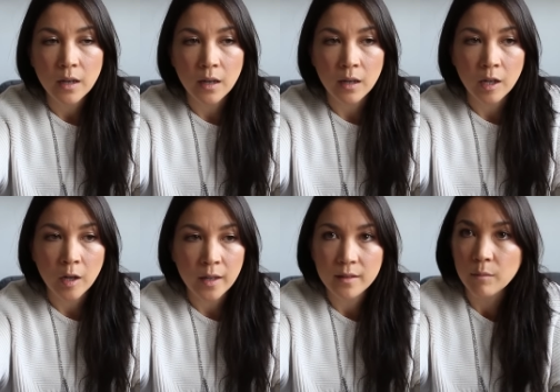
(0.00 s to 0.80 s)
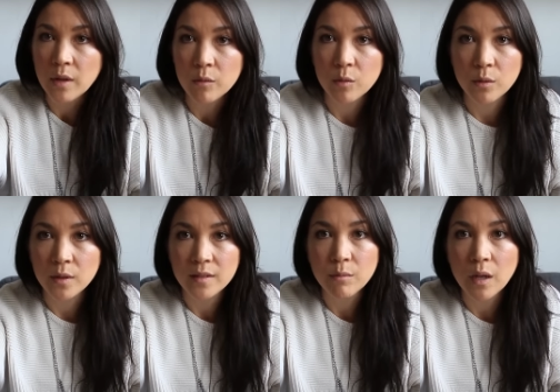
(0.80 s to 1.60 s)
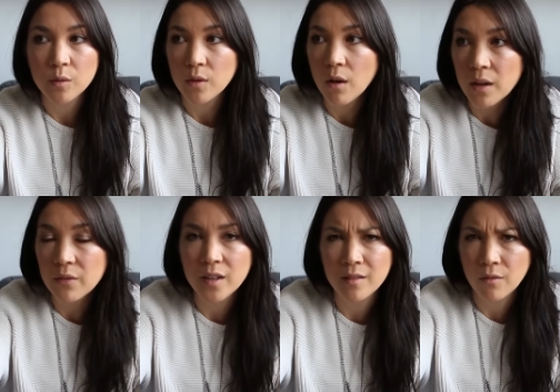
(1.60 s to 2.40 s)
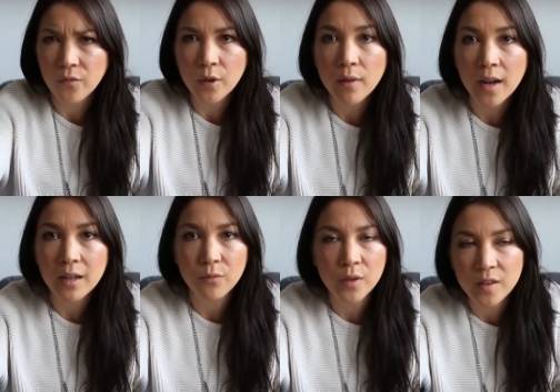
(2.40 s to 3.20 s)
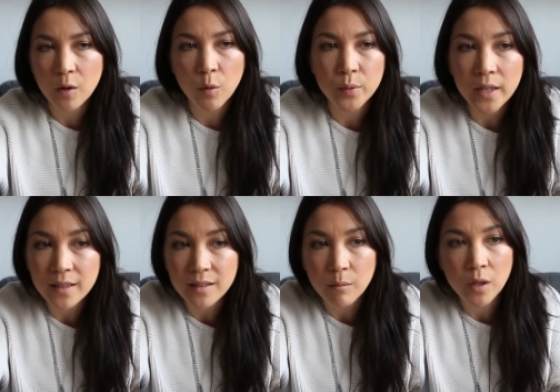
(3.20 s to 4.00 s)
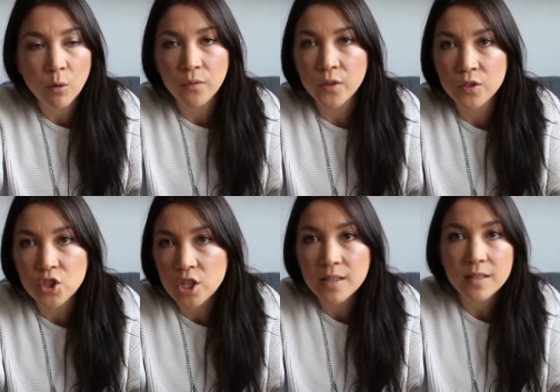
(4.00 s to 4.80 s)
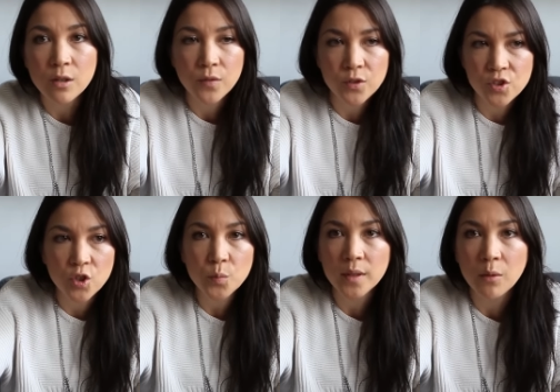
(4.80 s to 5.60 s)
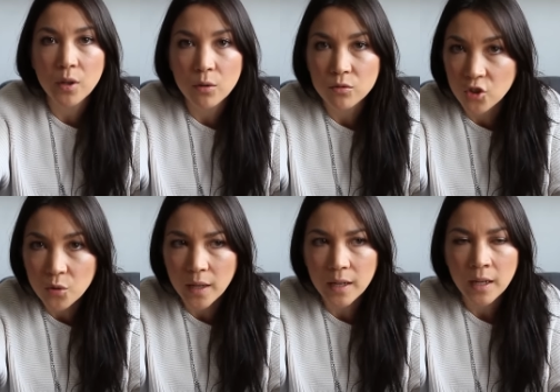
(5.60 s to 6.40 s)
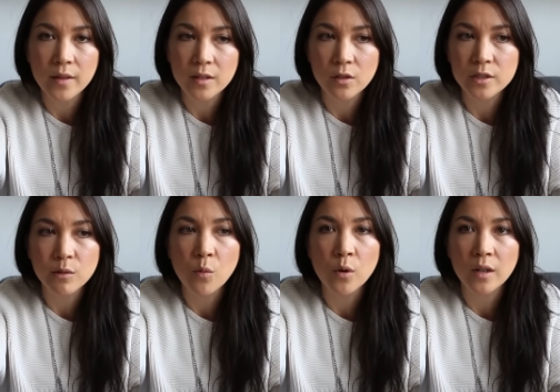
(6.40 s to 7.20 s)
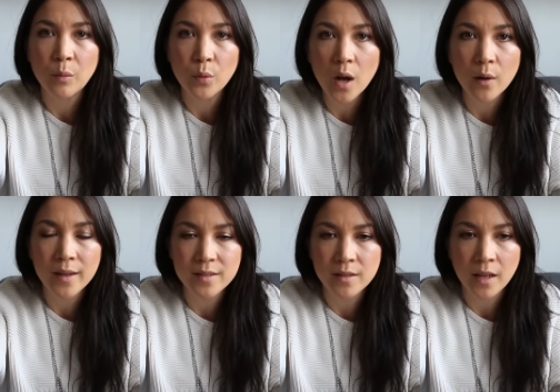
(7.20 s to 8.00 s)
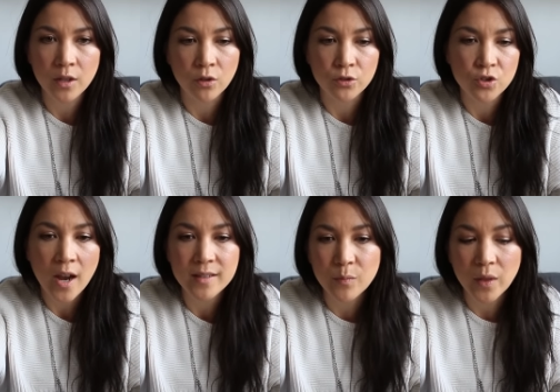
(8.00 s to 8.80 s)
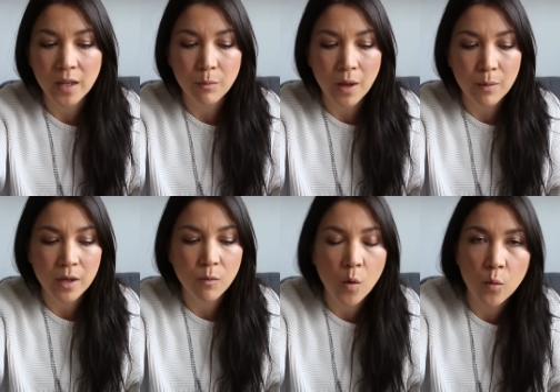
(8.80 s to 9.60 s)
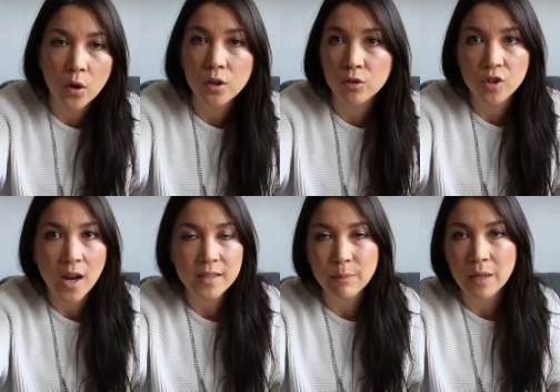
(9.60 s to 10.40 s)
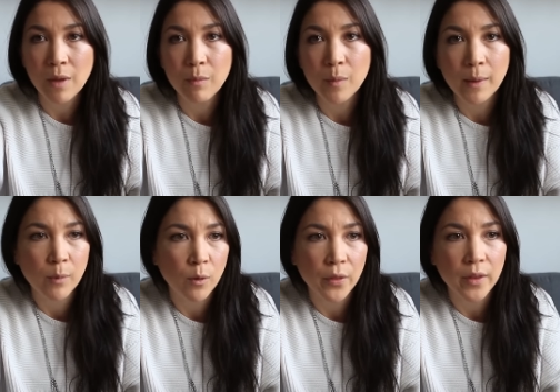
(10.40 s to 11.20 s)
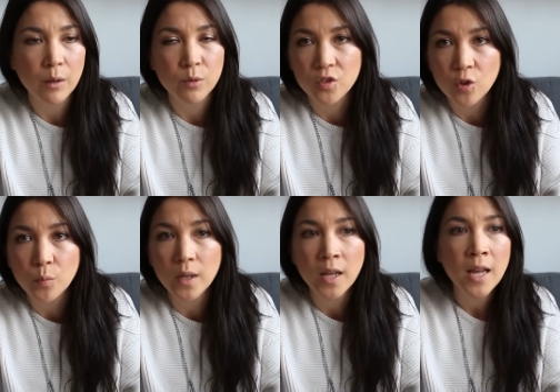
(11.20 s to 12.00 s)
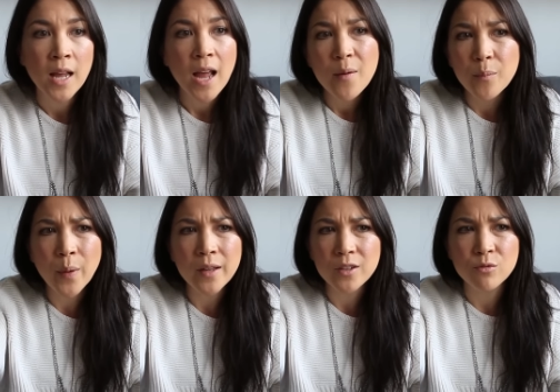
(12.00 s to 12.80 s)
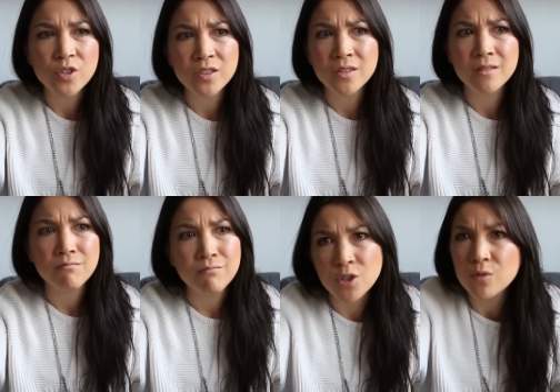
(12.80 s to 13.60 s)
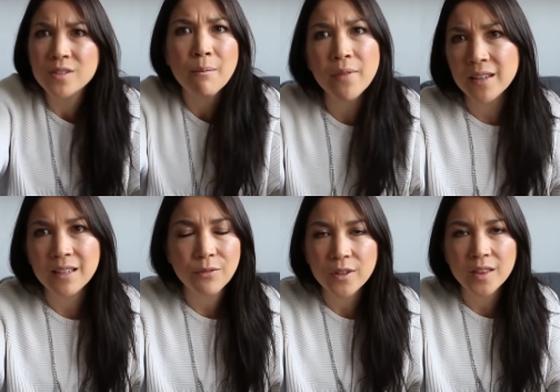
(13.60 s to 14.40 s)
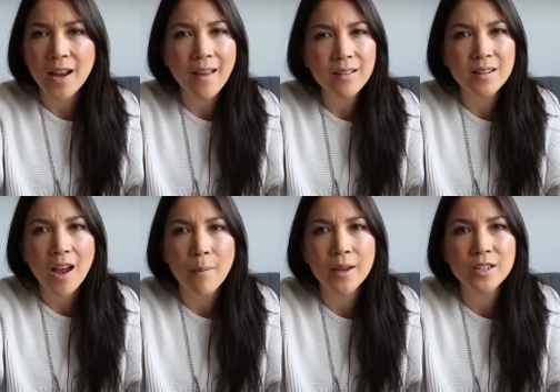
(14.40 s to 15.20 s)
And sometimes we do it and sometimes we don't. And if it doesn't feel right and it feels like we're plugging something or it feels cheesy or it feels stupid, then we don't do it. I think it's also a work in progress, and like, you'll try something and maybe it won't work. You'll try something, maybe people will think it was stupid, but you just do something different the next time.